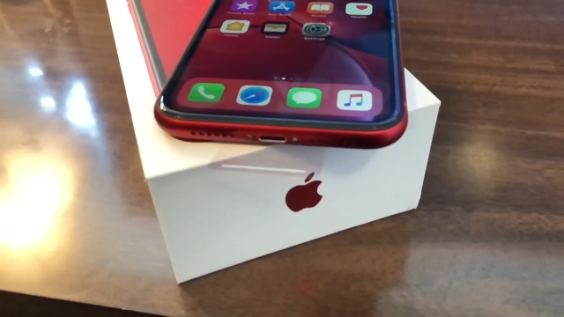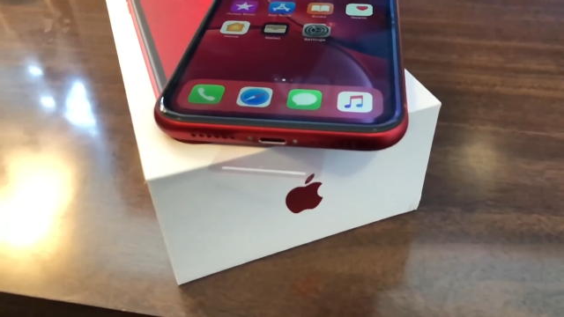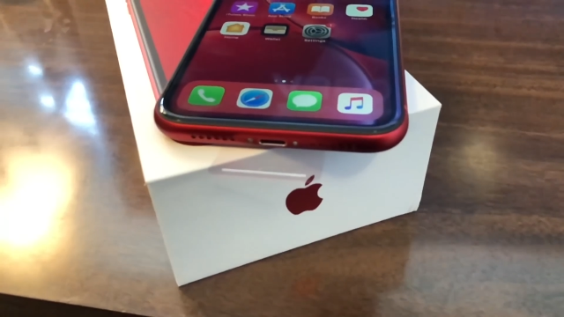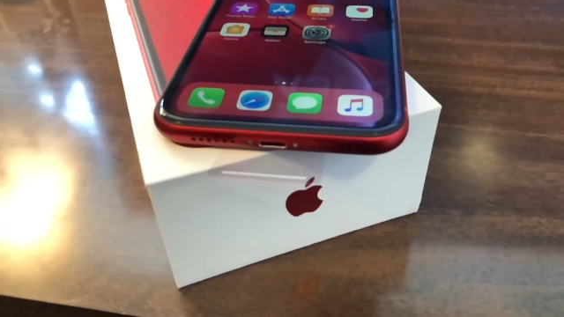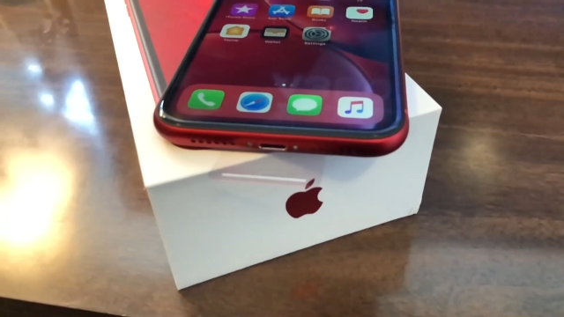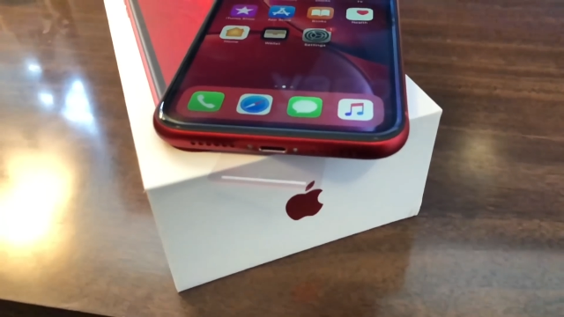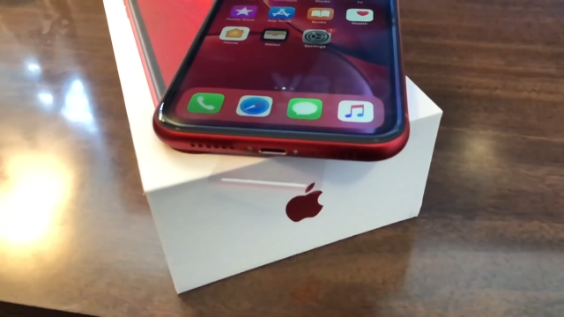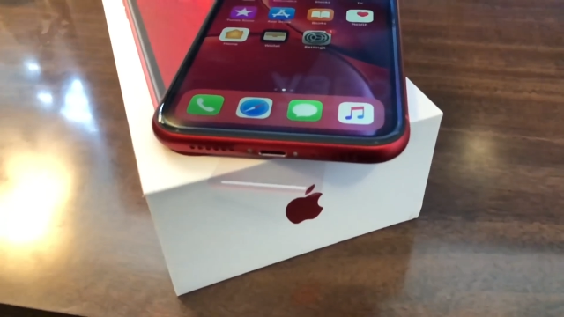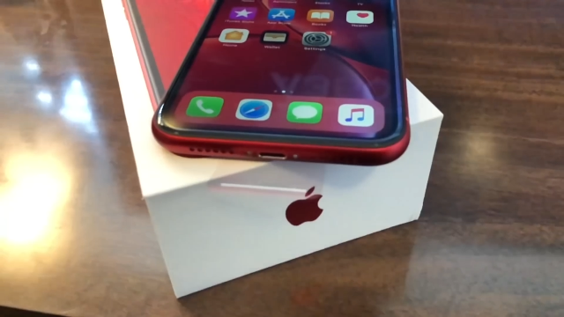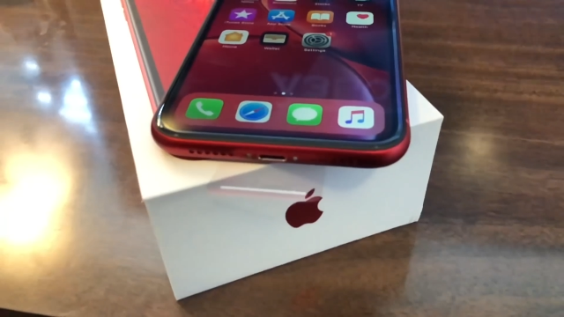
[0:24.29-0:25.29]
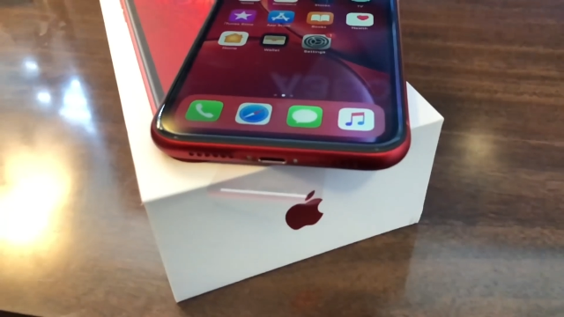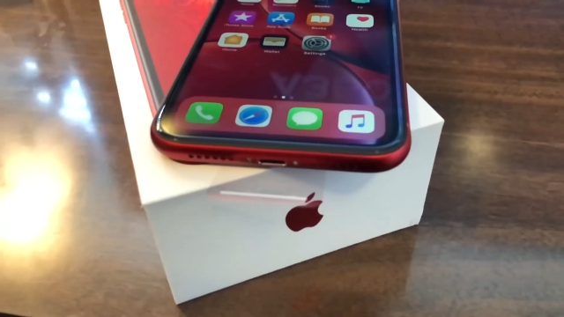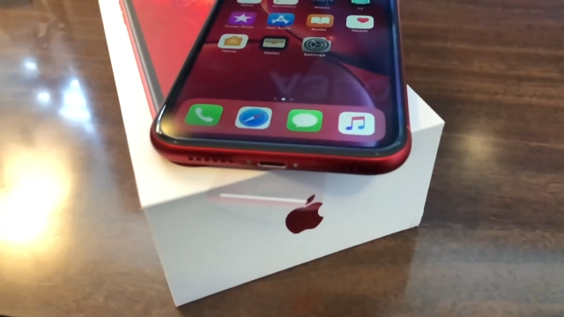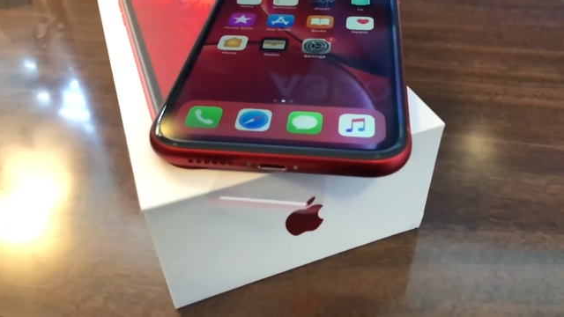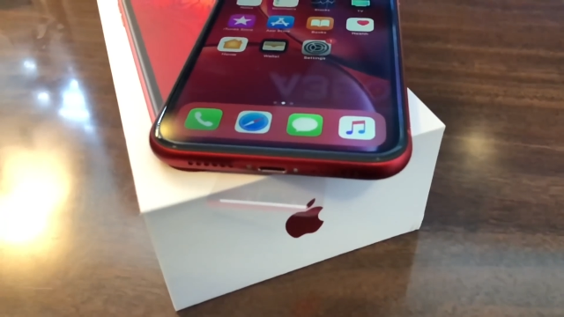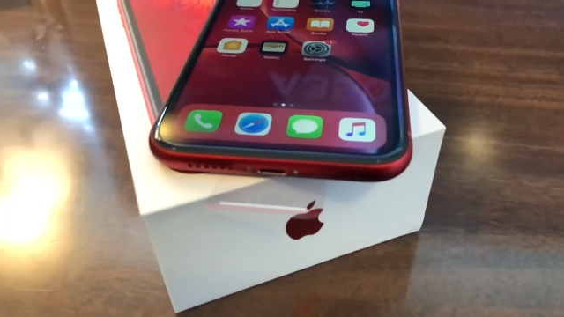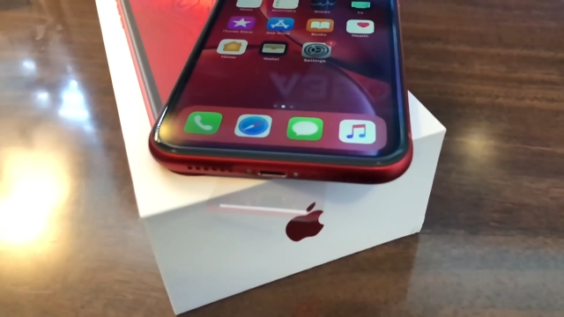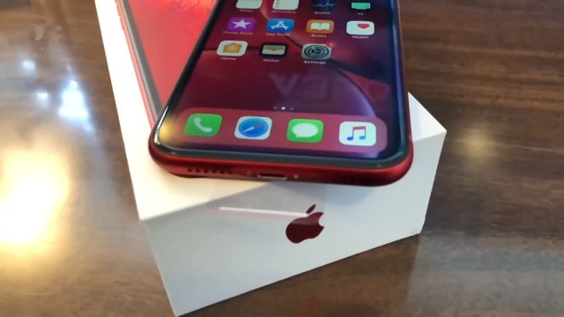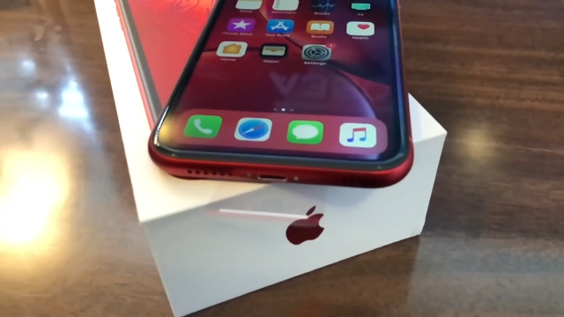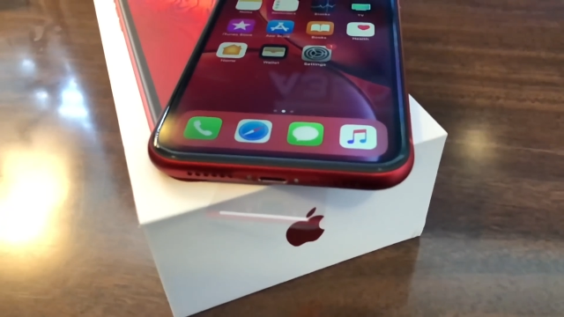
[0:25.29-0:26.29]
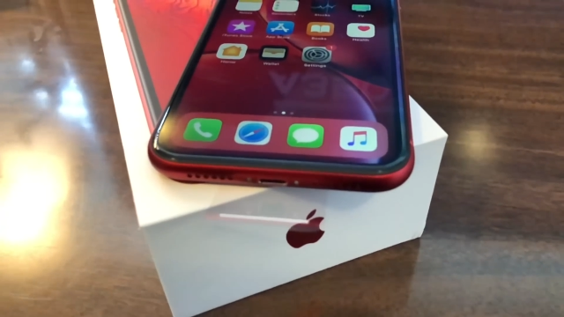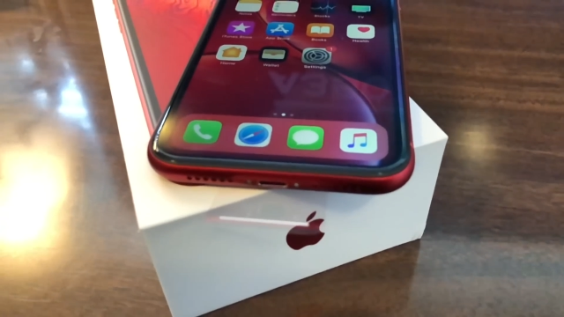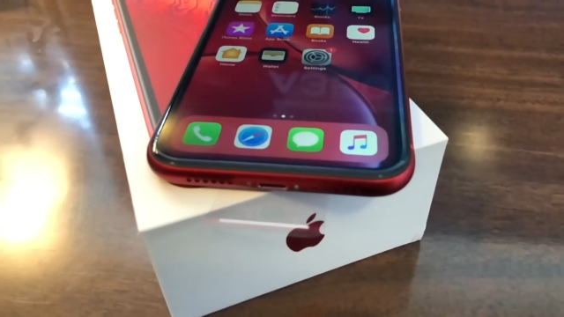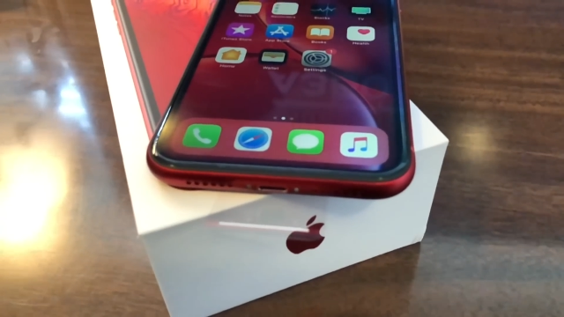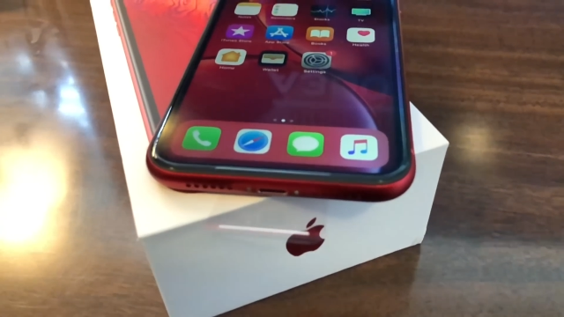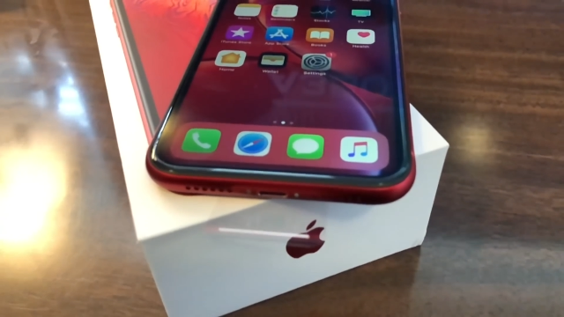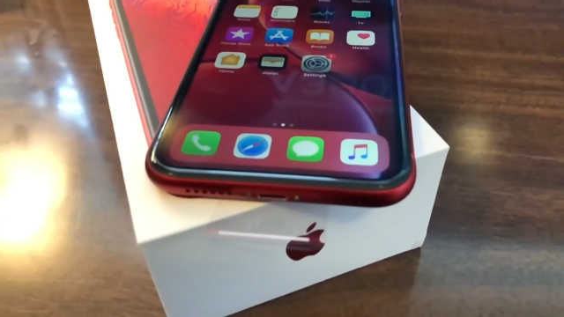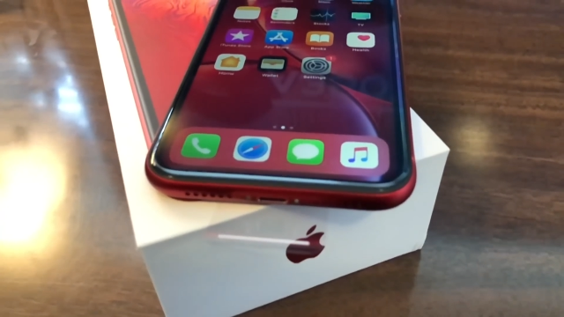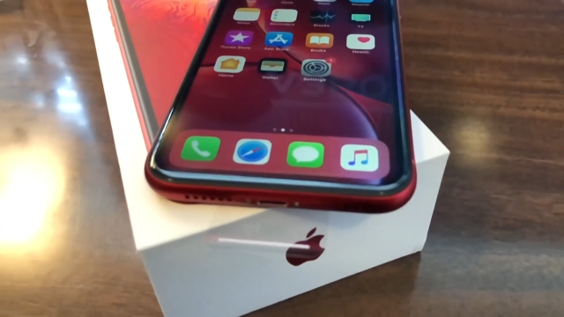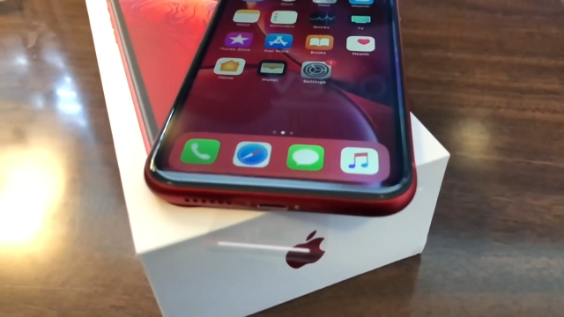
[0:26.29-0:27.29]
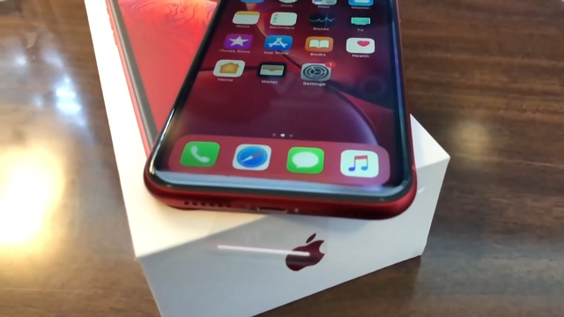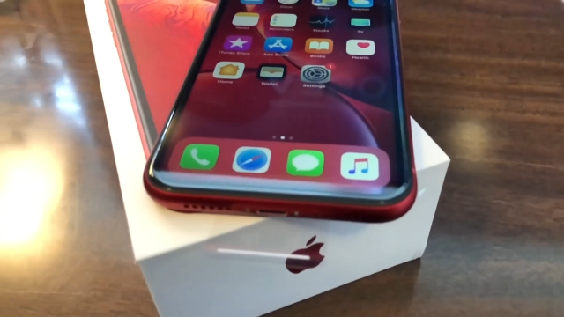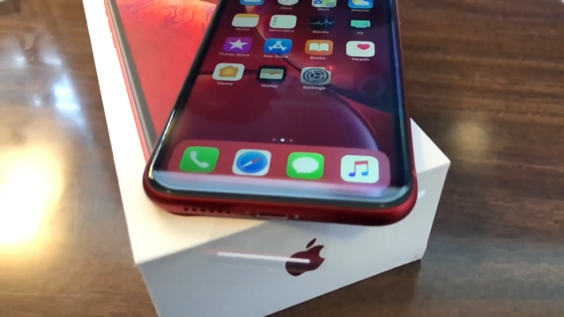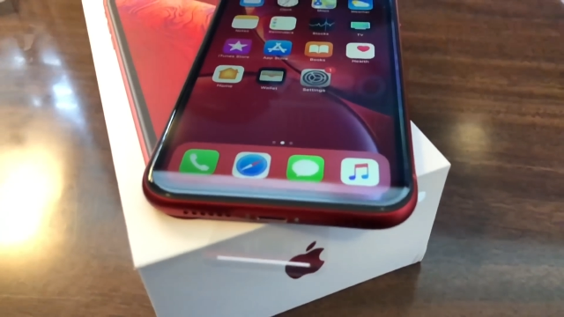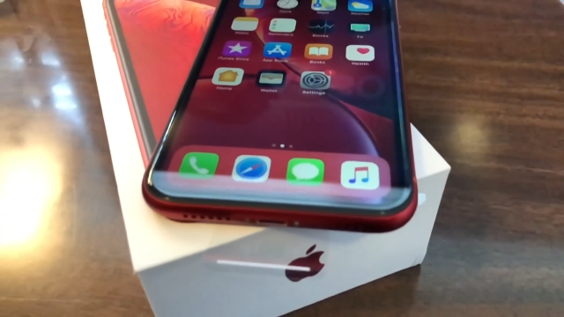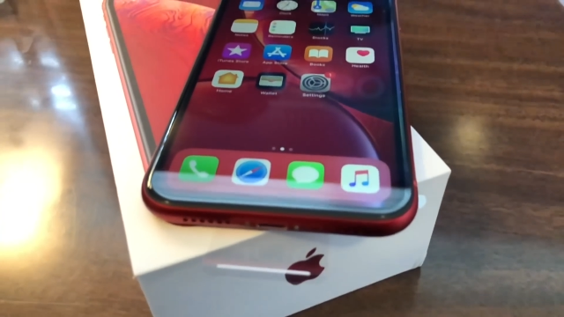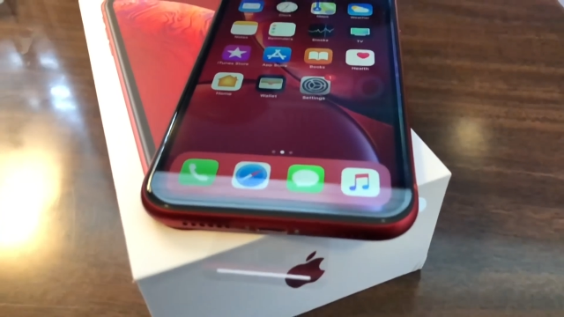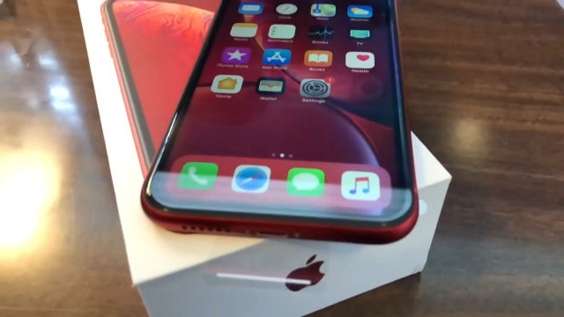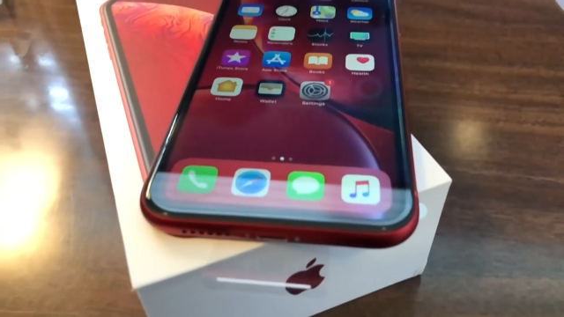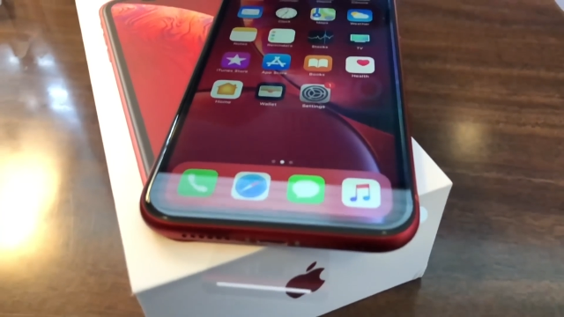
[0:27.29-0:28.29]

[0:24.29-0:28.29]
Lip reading: [unreadable: no face in view]